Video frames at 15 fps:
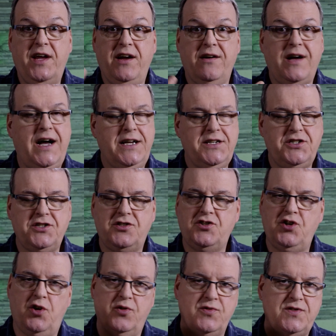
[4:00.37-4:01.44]
here, I just
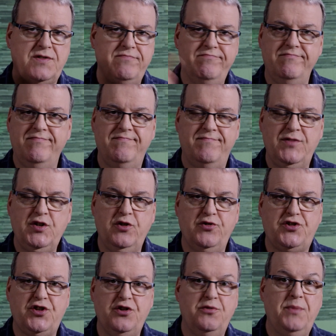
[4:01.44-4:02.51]
chose
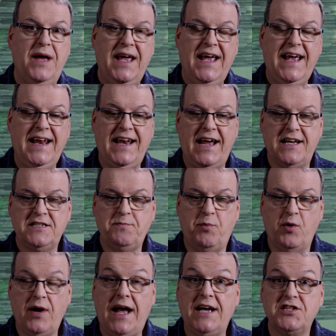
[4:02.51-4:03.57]
YouTube and
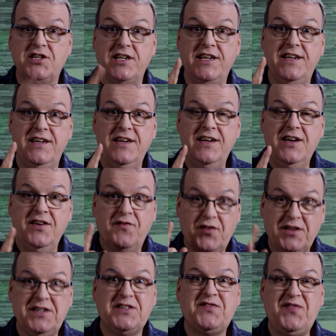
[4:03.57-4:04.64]
export. Actually, for
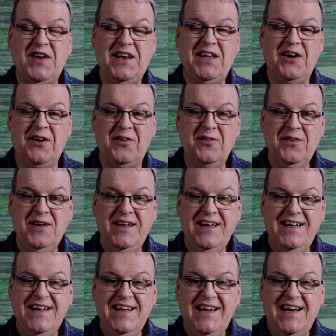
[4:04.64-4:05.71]
this video,
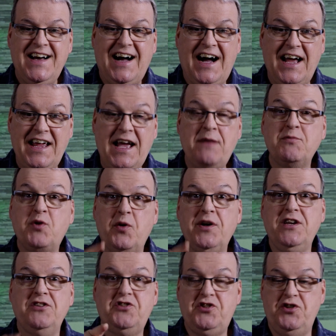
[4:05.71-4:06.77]
I am going
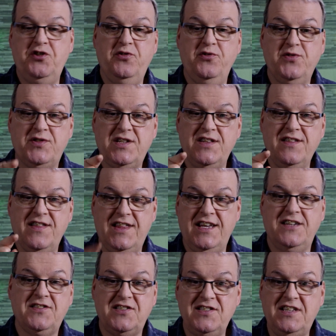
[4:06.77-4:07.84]
to choose
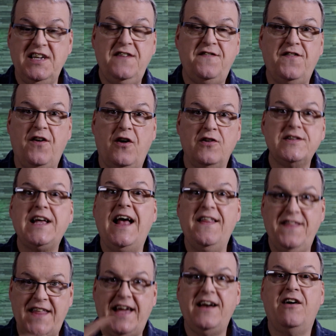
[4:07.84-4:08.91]
this default
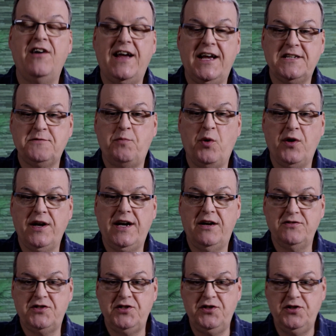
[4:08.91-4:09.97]
and then I'll export it
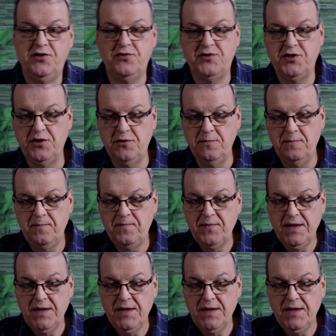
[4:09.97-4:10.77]
out to YouTube.